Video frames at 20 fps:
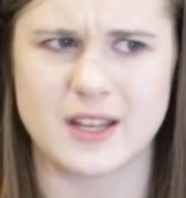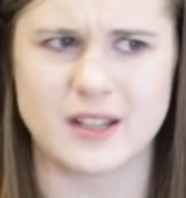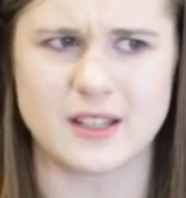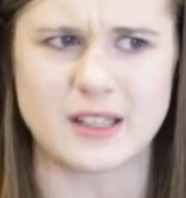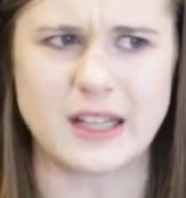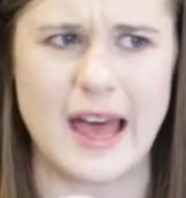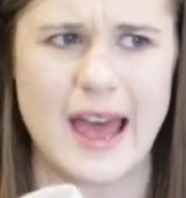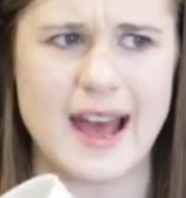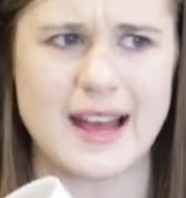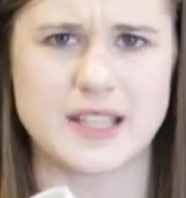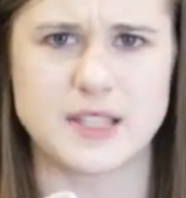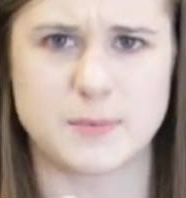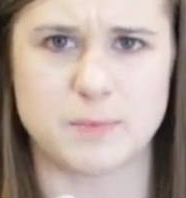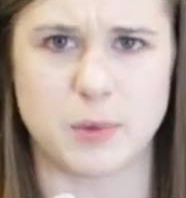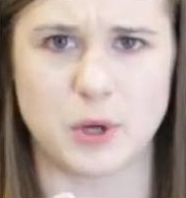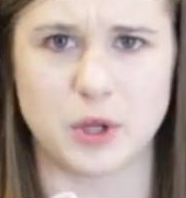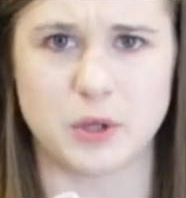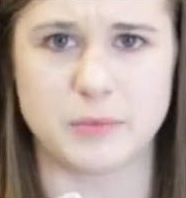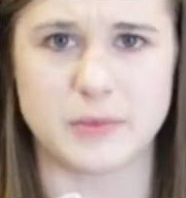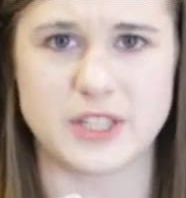glass
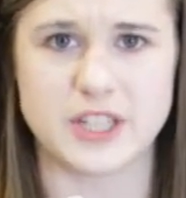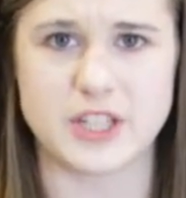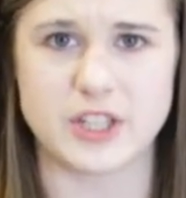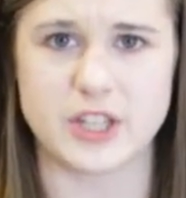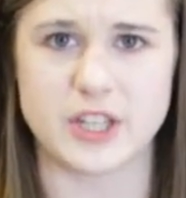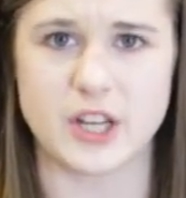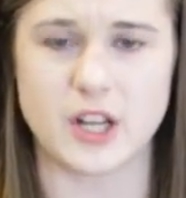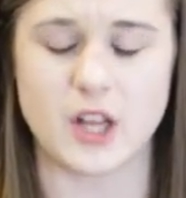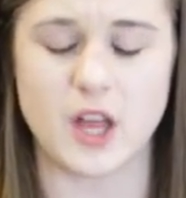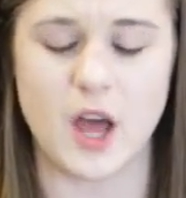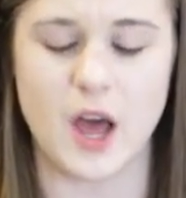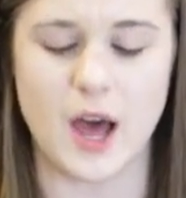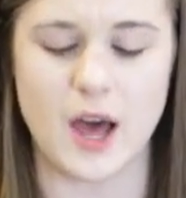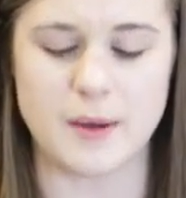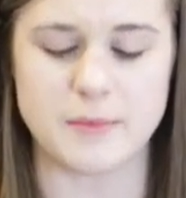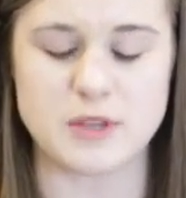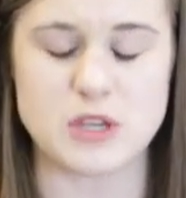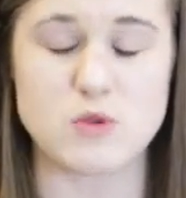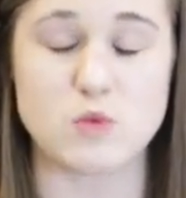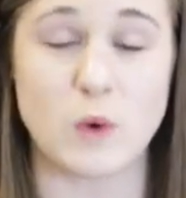bowl material
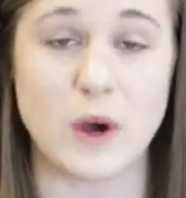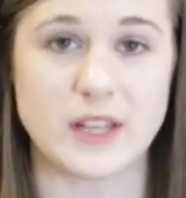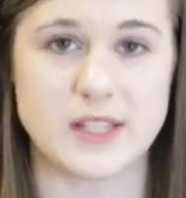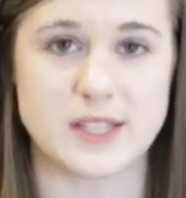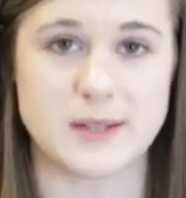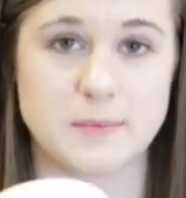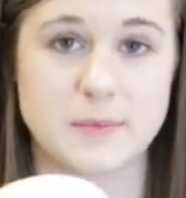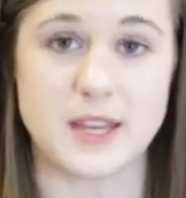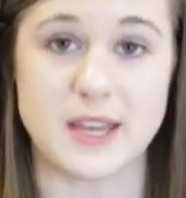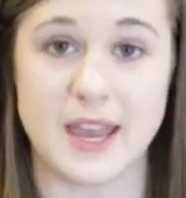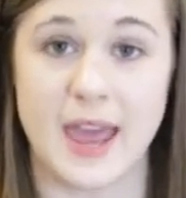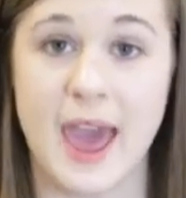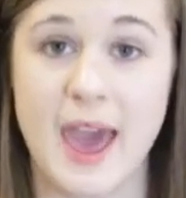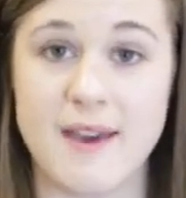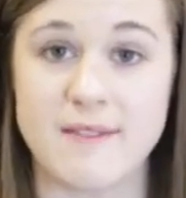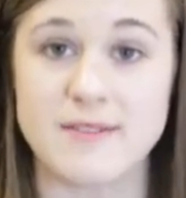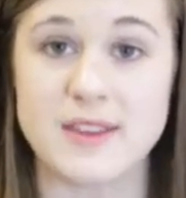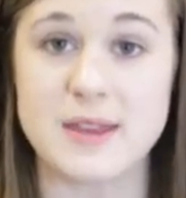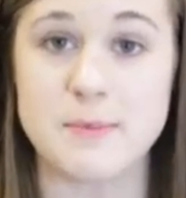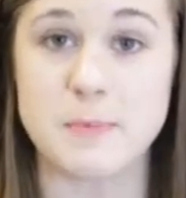um, you want something
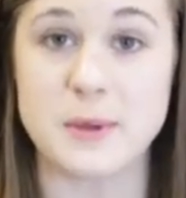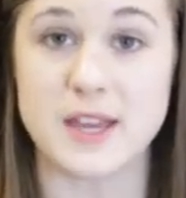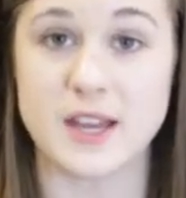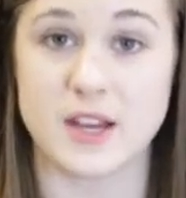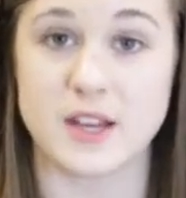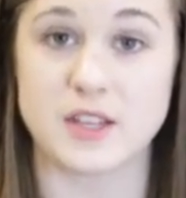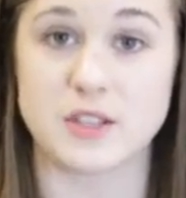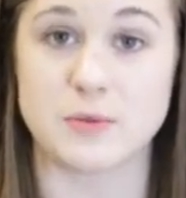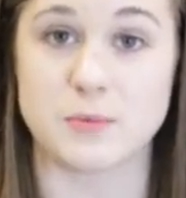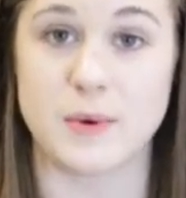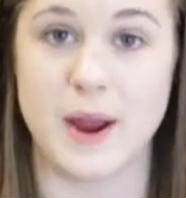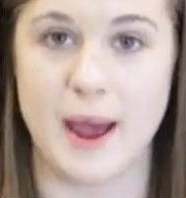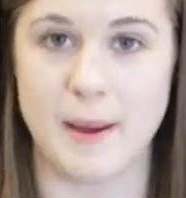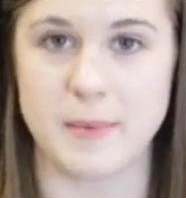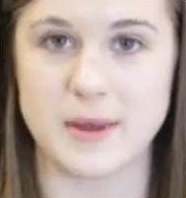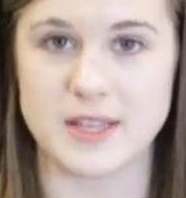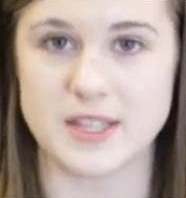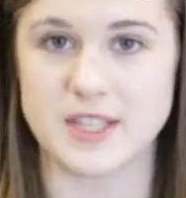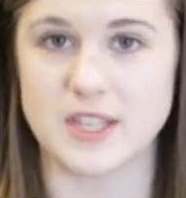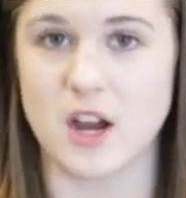heavy because
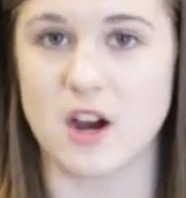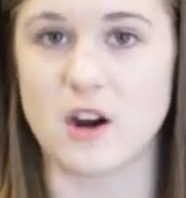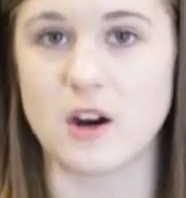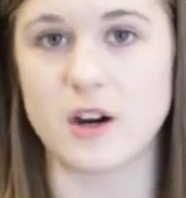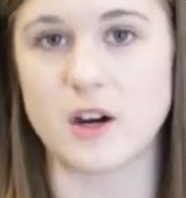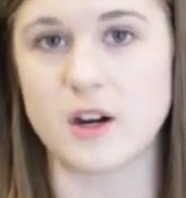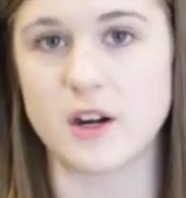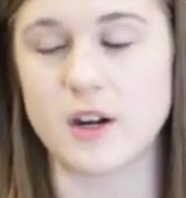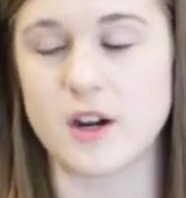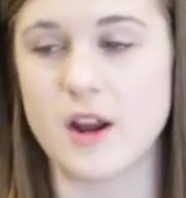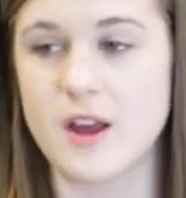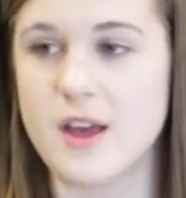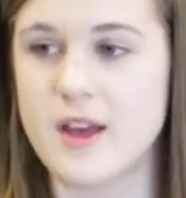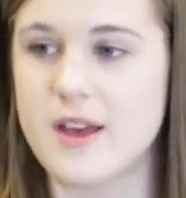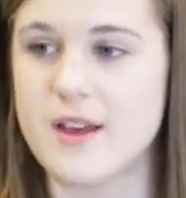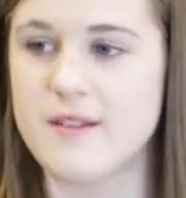rabbits are